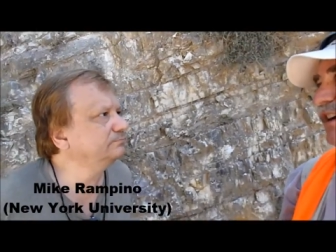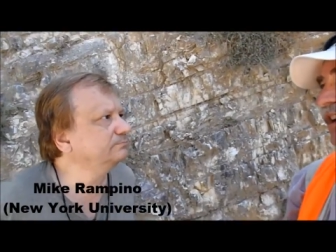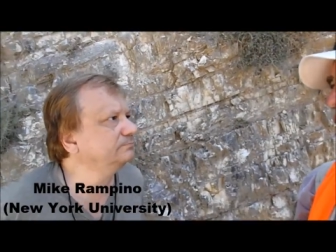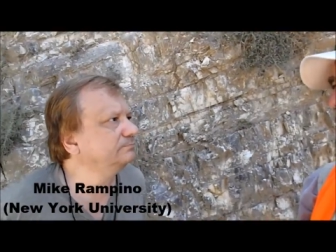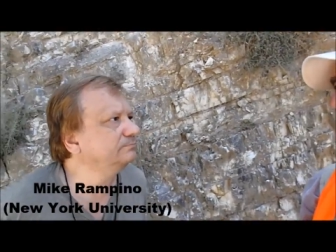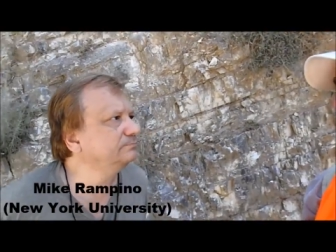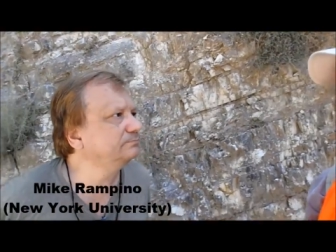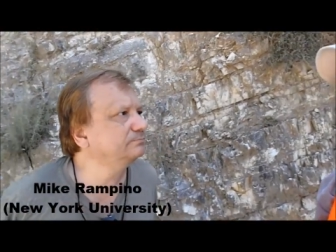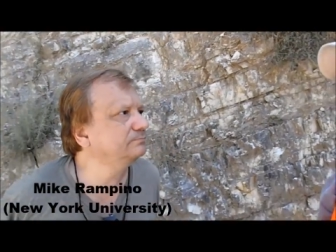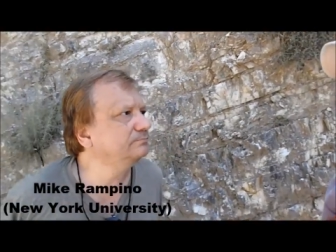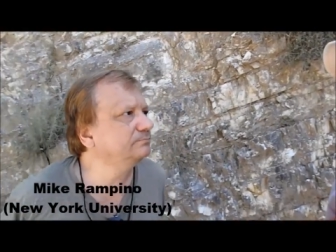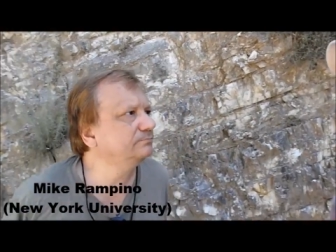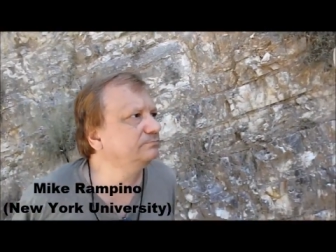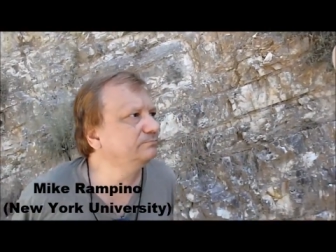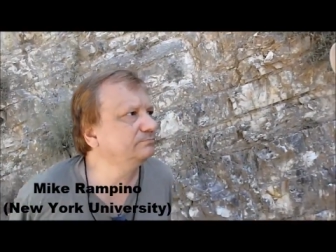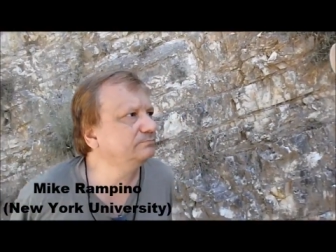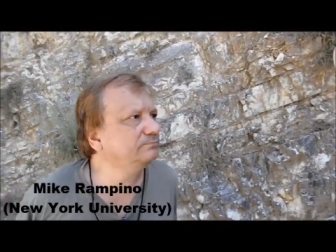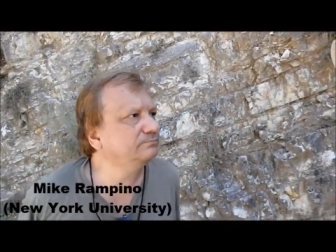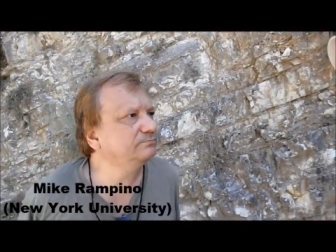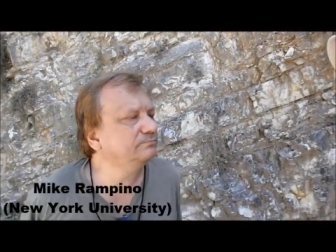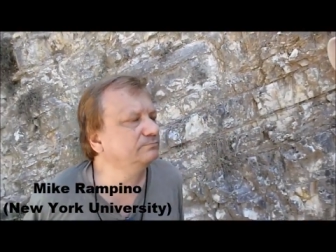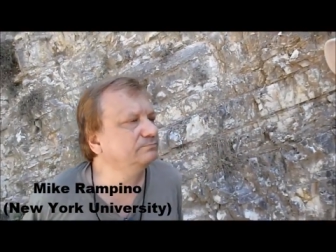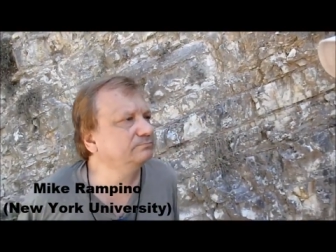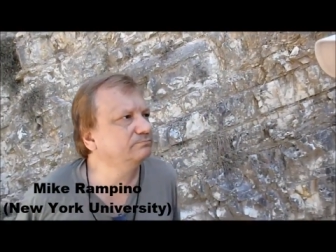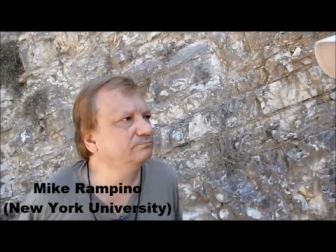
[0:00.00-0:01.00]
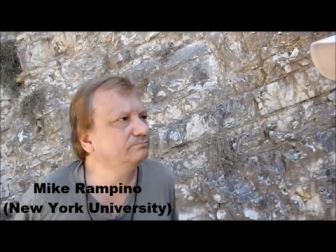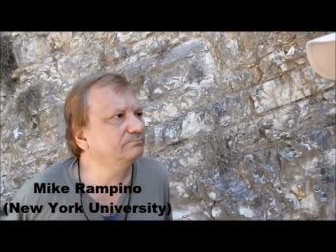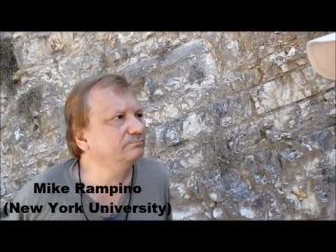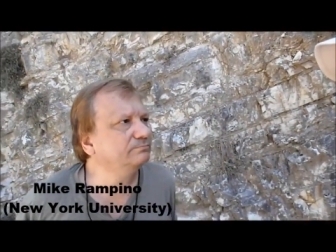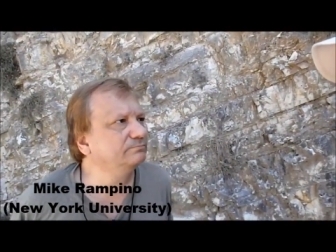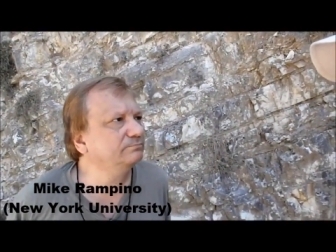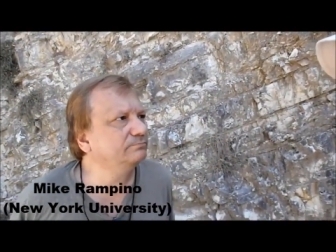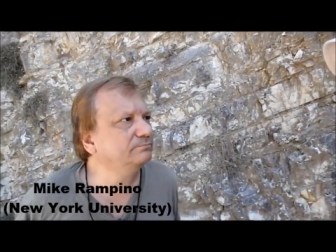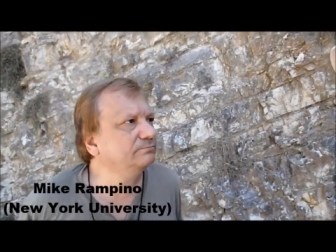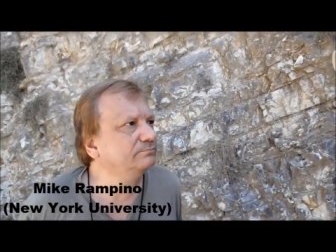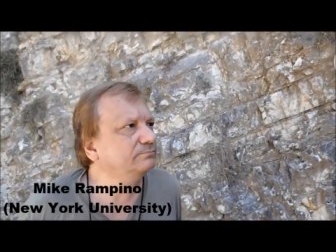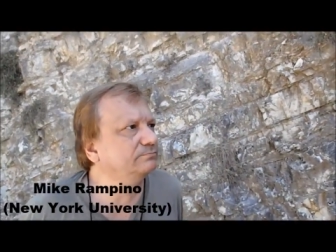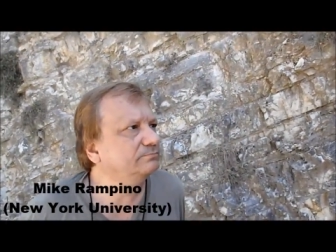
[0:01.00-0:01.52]
on the role of
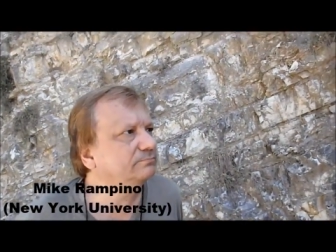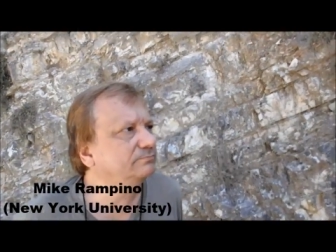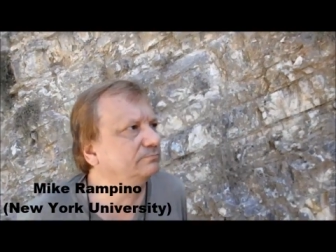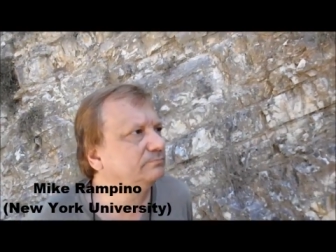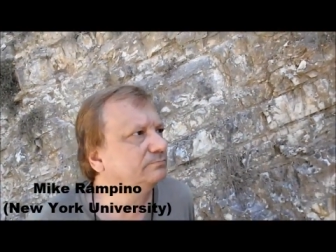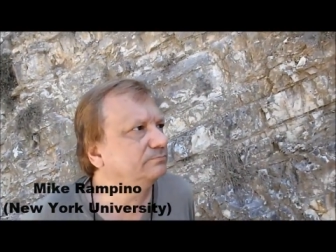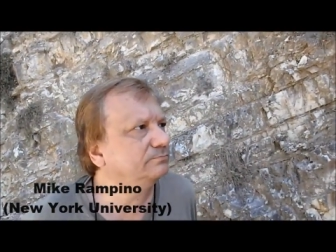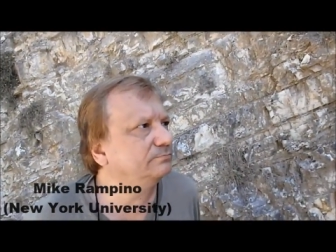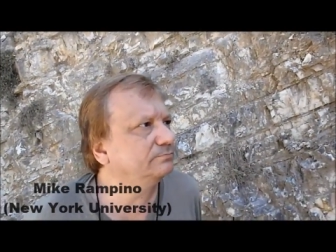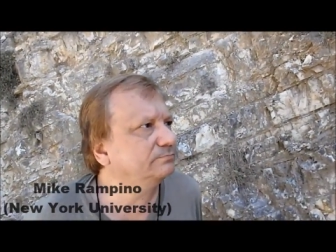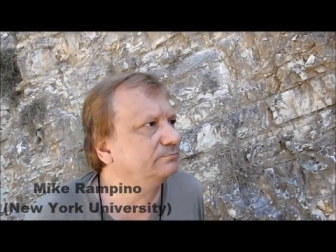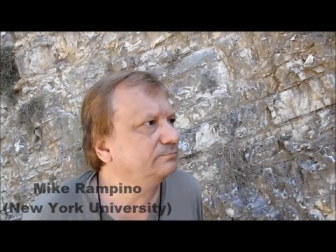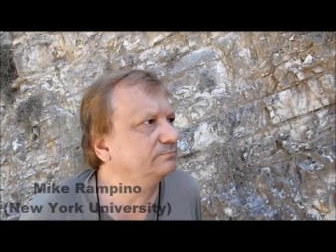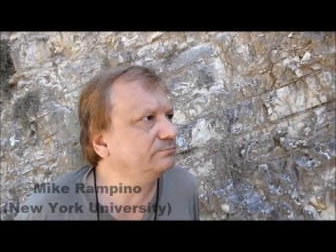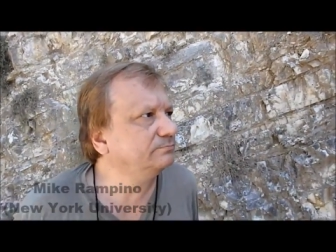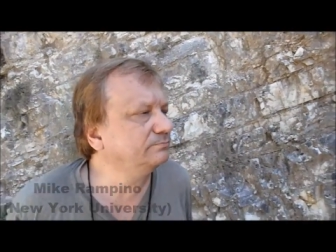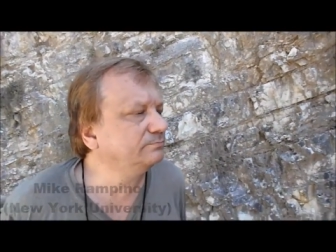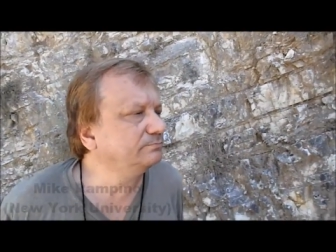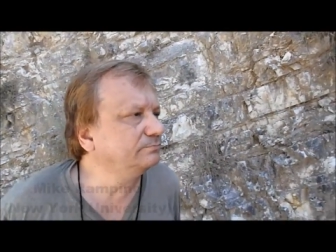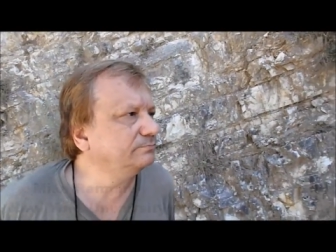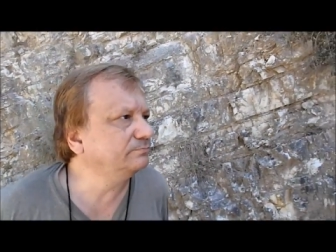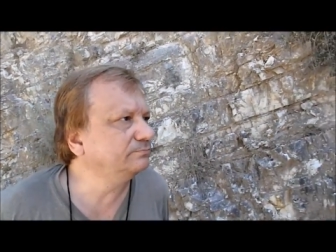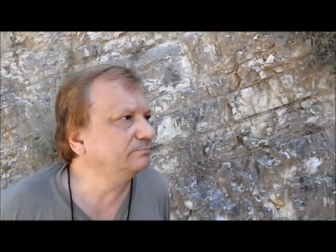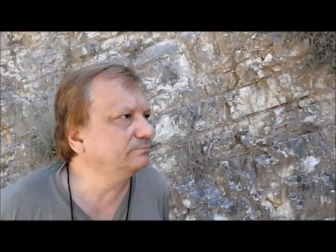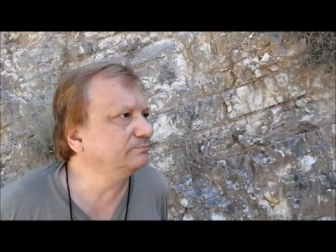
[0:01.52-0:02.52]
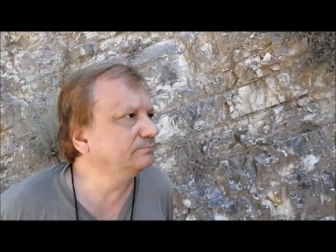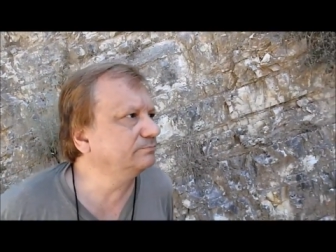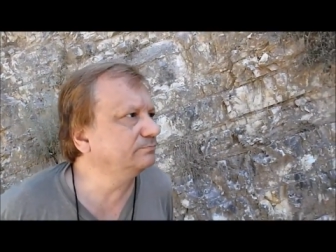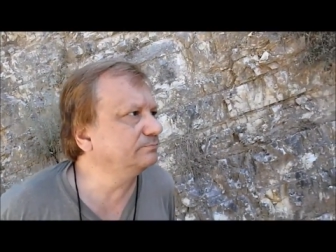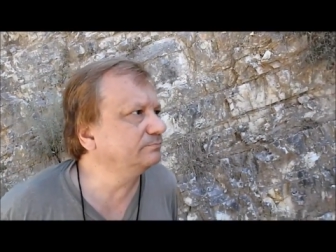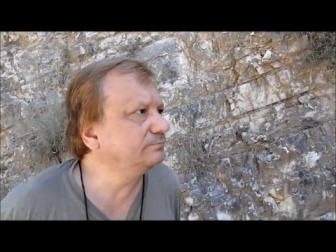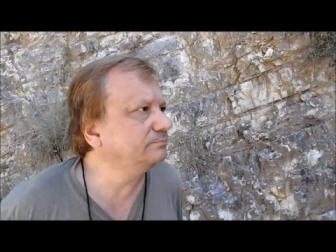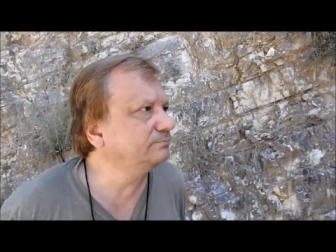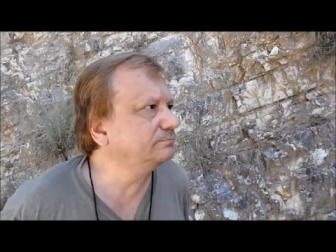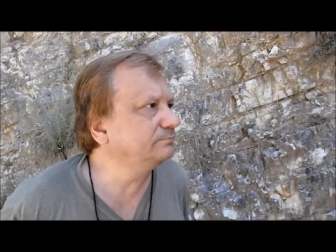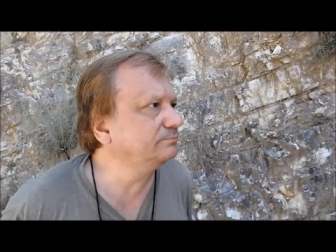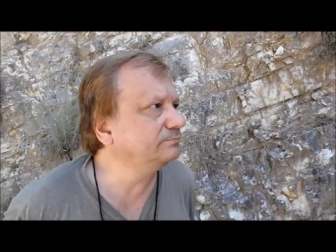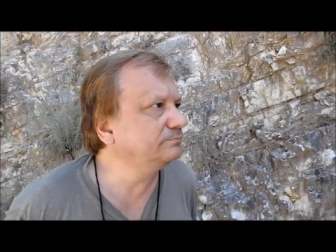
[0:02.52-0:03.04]
impacts and
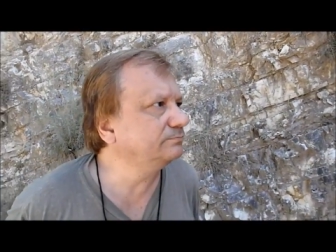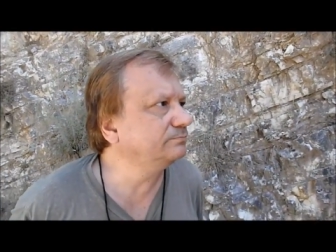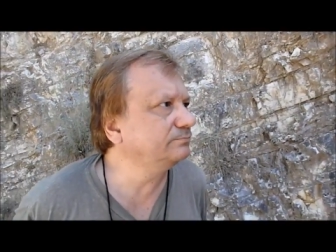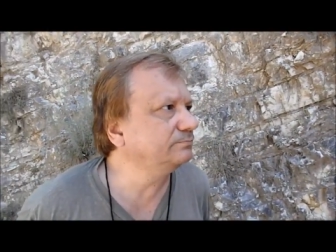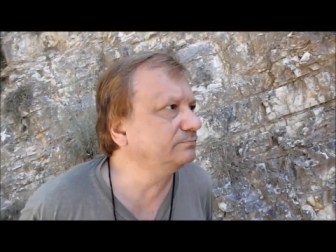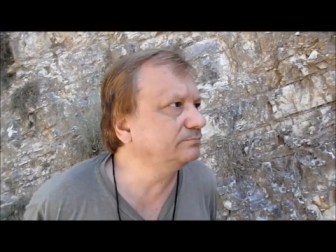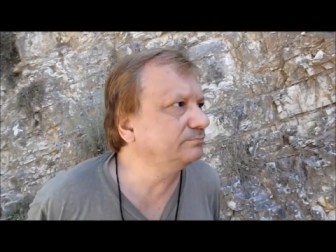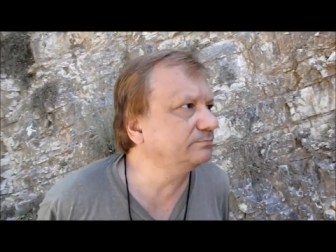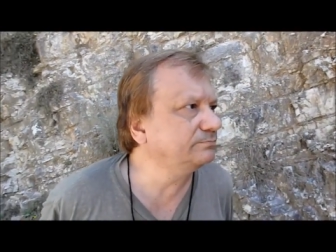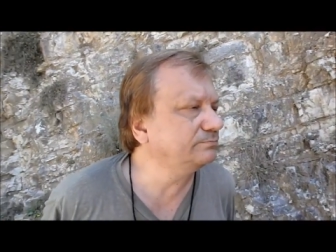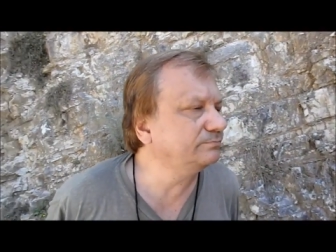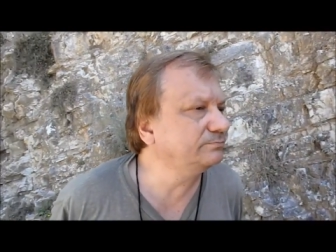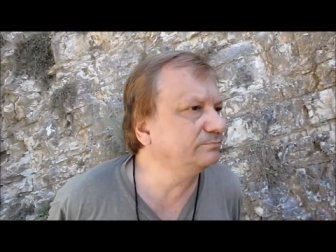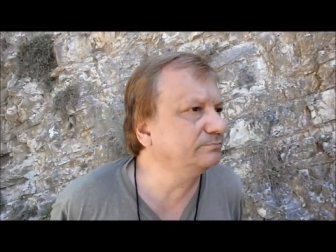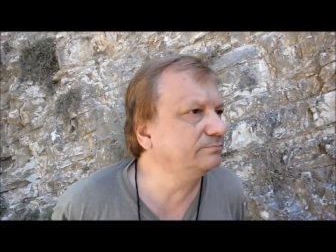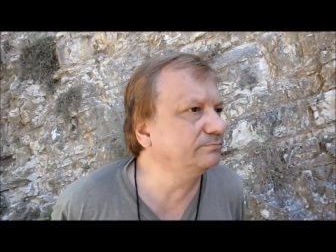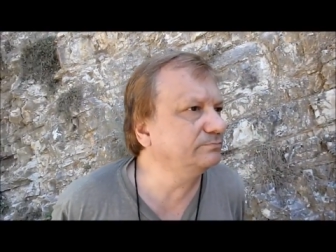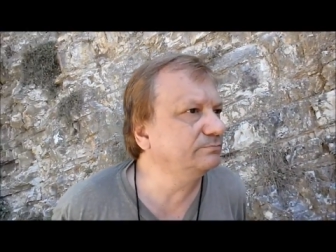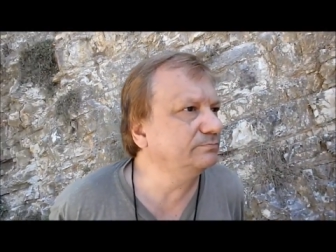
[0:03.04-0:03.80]
volcanism in